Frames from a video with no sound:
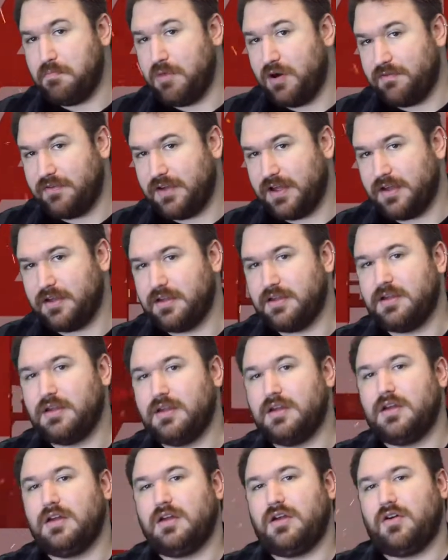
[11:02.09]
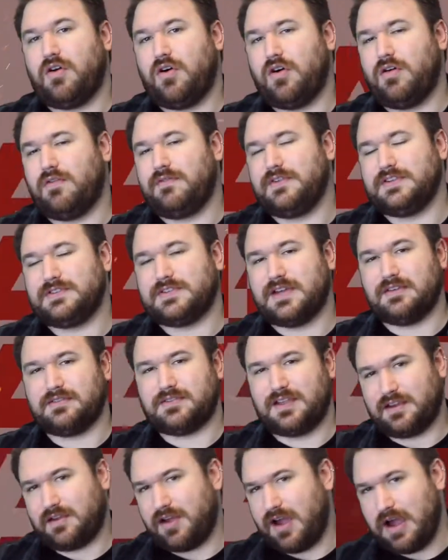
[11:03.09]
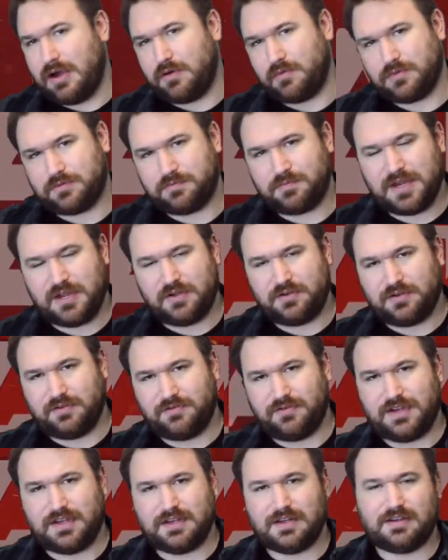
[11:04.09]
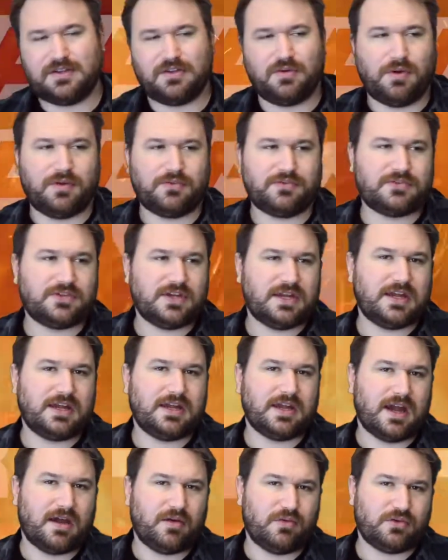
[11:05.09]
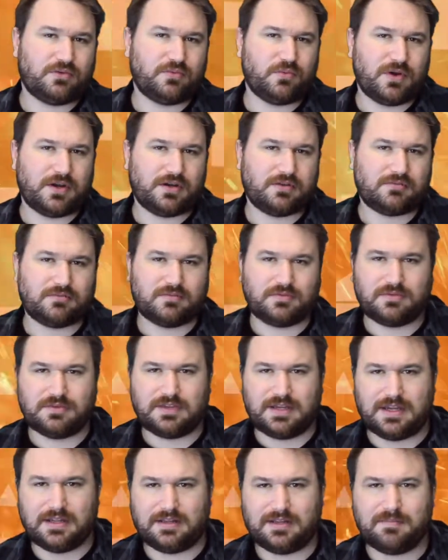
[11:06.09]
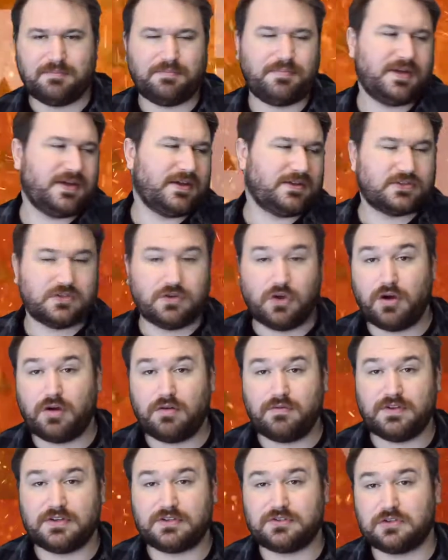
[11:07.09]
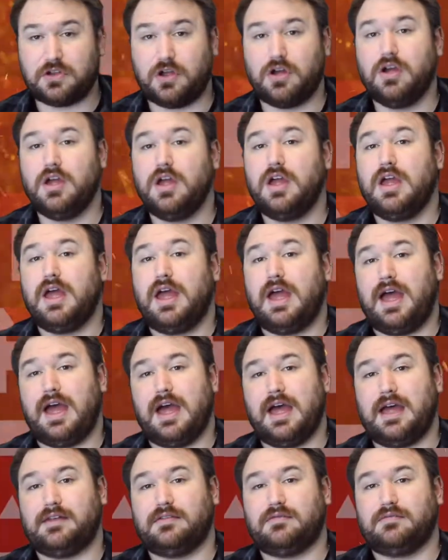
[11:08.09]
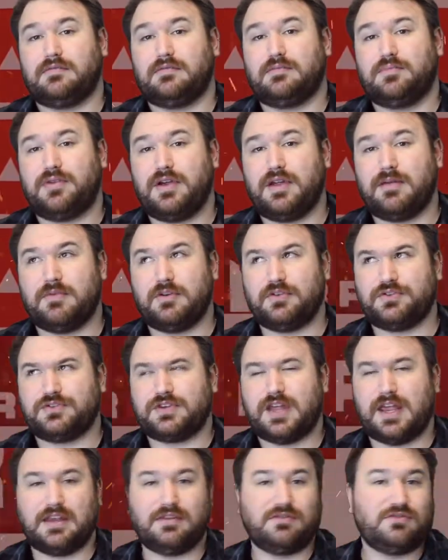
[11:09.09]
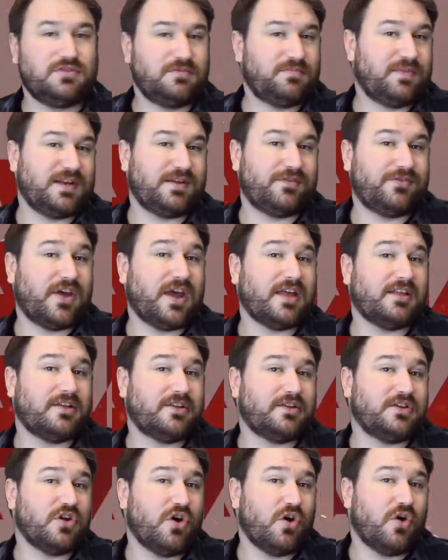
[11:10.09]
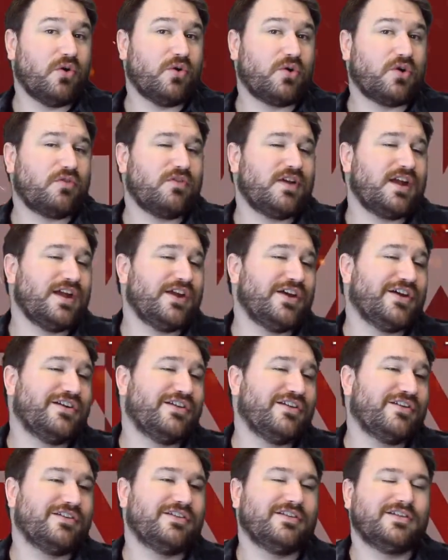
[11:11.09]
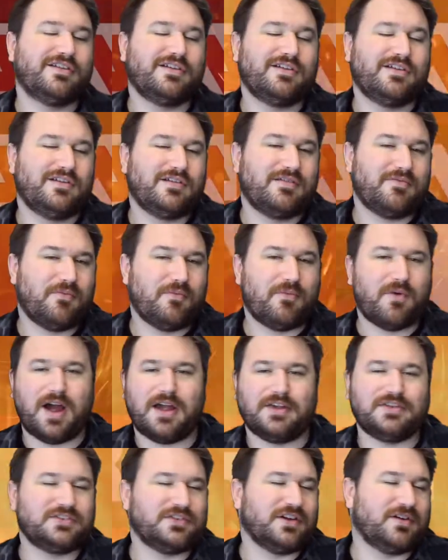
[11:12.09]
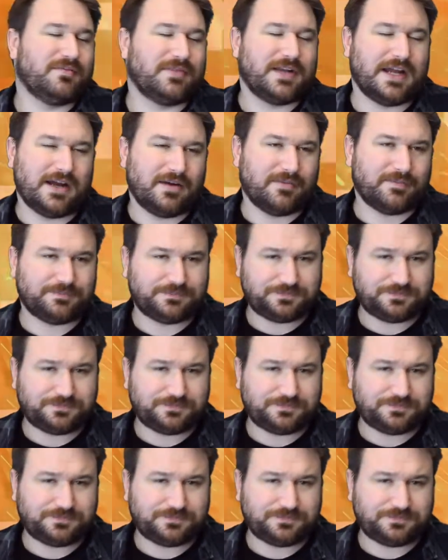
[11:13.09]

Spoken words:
mother all these times, like, I would be undefeated at UFC, I would win the Olympics and all this lot, and pretty much saying, you've been a failure your whole career, why stop now?